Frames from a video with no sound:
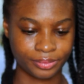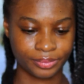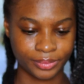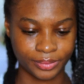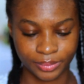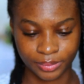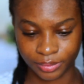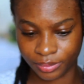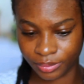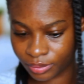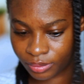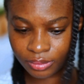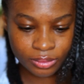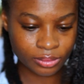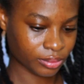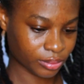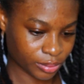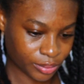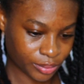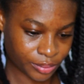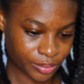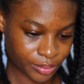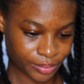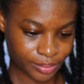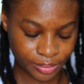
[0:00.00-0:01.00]
tooth comb,
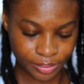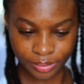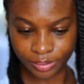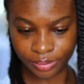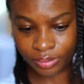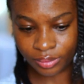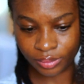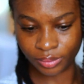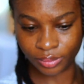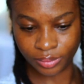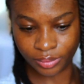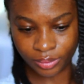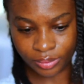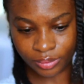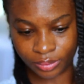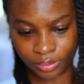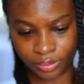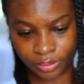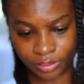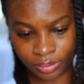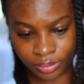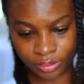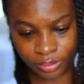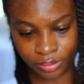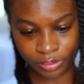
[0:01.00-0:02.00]
it still
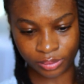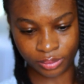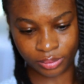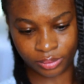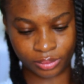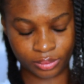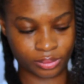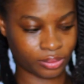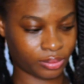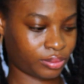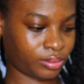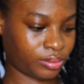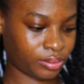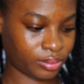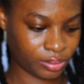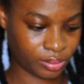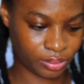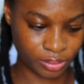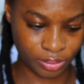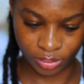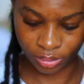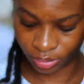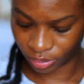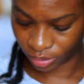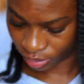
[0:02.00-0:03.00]
will cause breakage
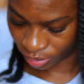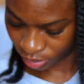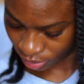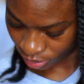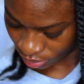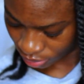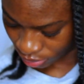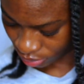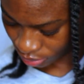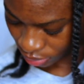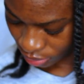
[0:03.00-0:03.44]
because your hair